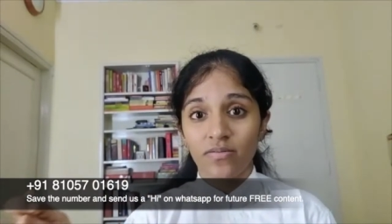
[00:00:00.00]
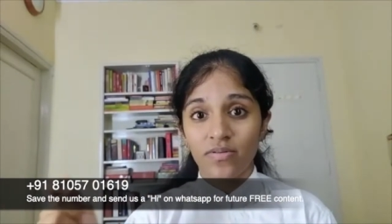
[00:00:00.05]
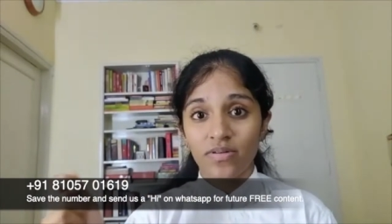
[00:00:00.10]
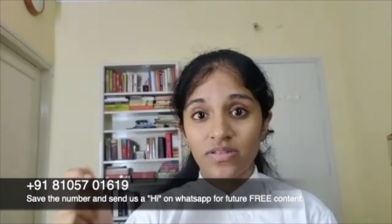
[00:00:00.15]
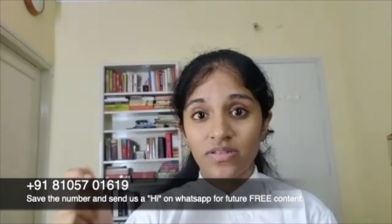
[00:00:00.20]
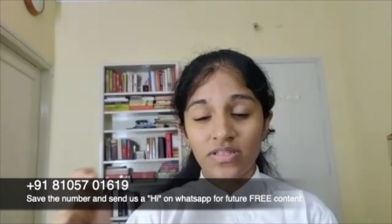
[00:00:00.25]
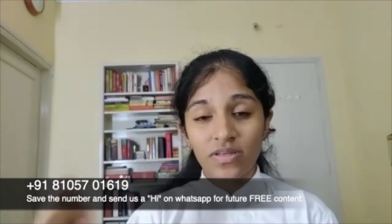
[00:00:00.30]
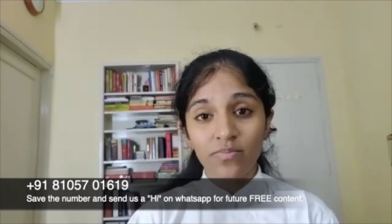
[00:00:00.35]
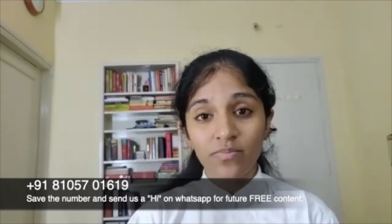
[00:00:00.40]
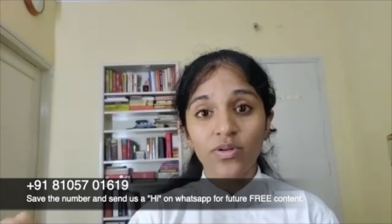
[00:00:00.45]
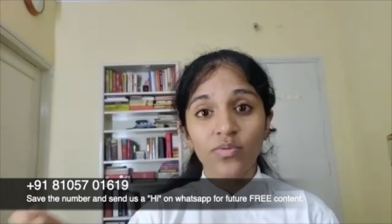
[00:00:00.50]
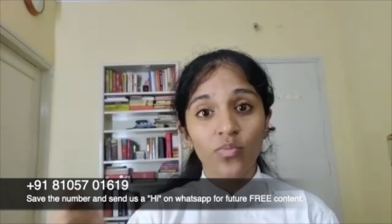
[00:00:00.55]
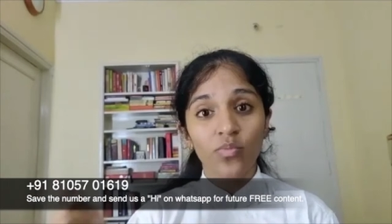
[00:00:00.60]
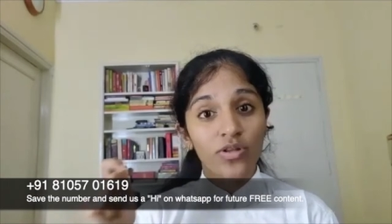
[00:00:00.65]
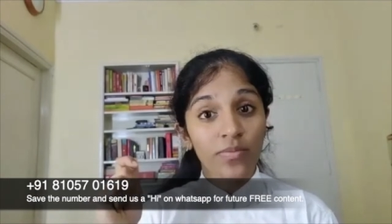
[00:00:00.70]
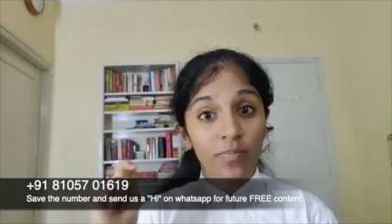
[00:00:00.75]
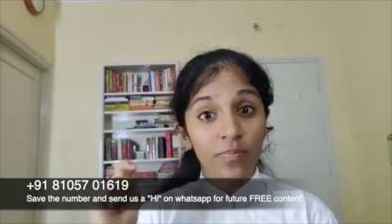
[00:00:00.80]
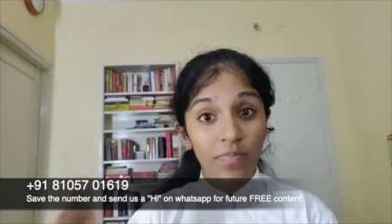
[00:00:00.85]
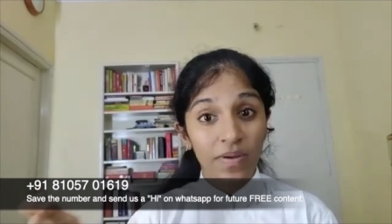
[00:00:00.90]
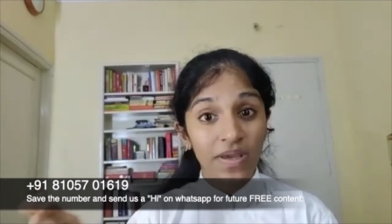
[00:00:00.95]
symptom or
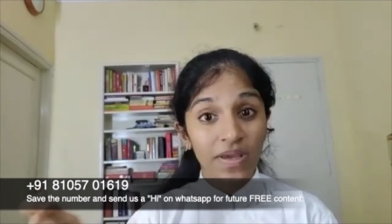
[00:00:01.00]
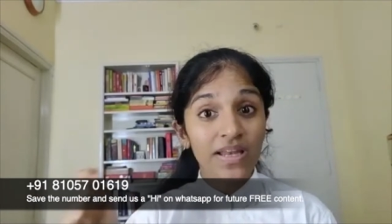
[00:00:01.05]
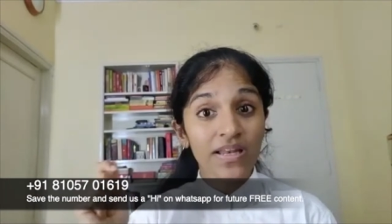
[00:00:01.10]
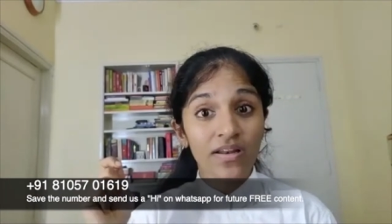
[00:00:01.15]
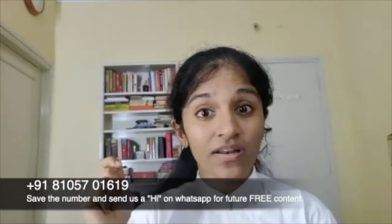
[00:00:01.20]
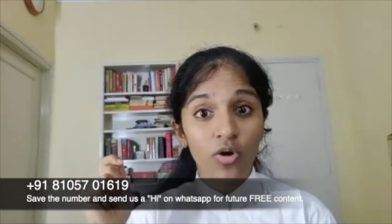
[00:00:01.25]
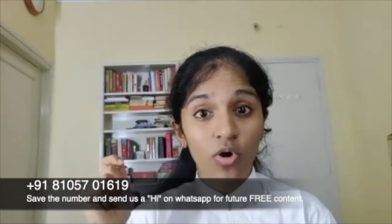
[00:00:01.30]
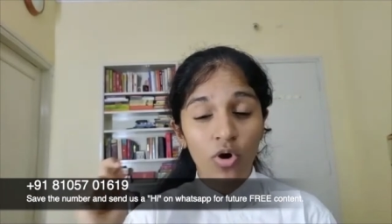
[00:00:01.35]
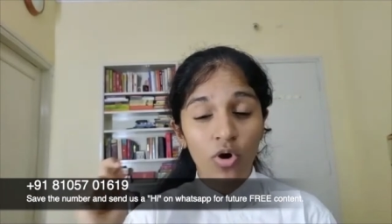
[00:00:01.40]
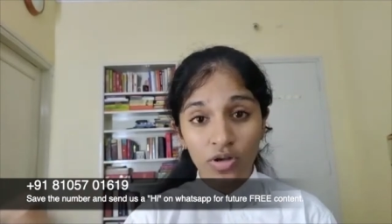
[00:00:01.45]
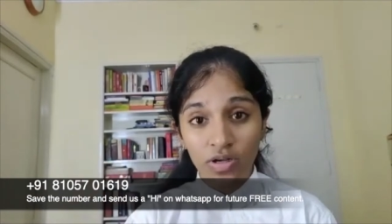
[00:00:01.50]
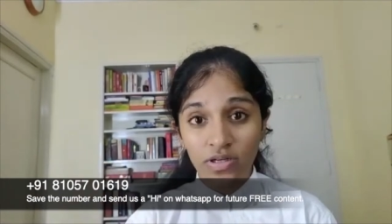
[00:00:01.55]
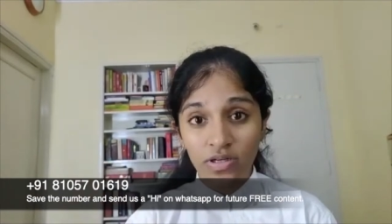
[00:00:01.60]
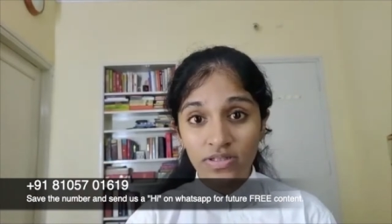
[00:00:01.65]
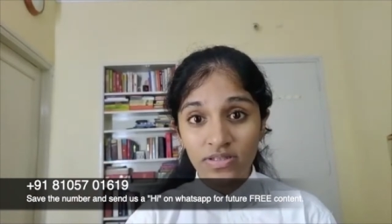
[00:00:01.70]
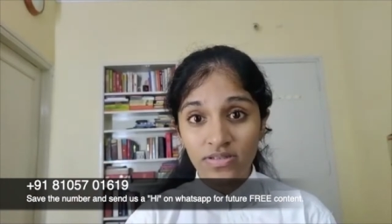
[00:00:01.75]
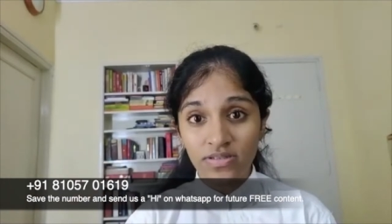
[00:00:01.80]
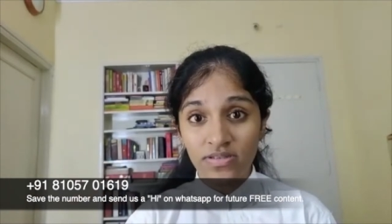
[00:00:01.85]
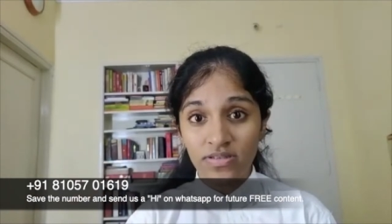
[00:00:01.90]
the pain occurs,